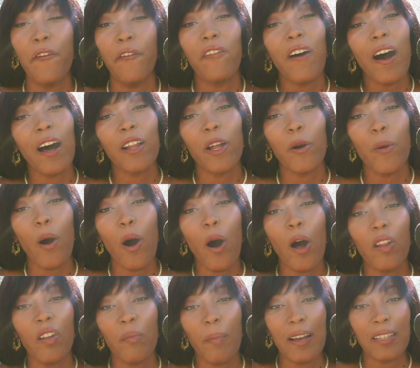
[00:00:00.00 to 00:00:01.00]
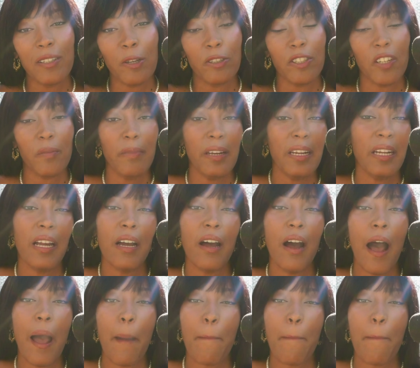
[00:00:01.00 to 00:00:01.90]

Follow all of my social media.